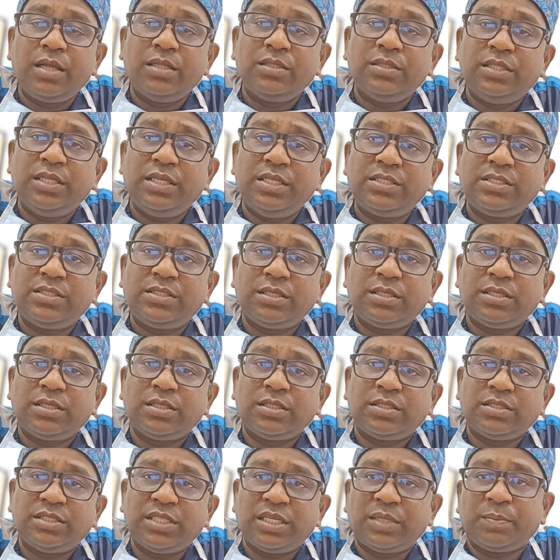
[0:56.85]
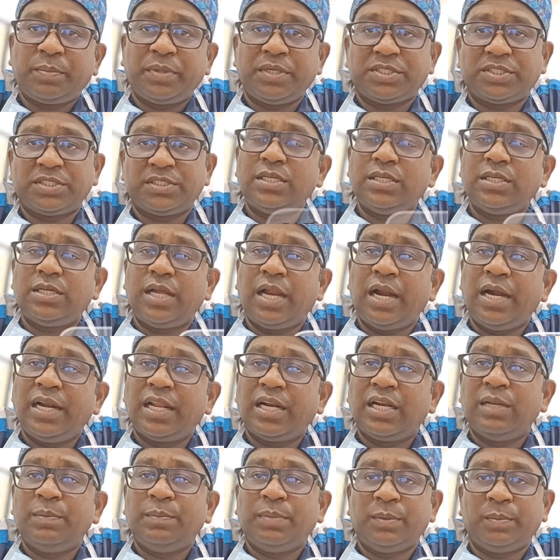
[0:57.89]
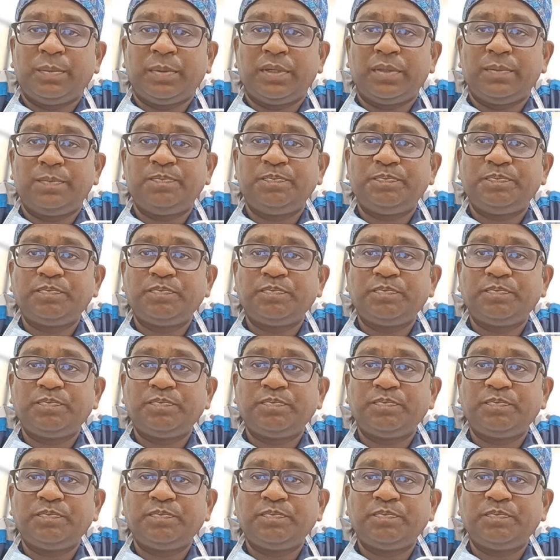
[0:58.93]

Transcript: These sick patients, elderly people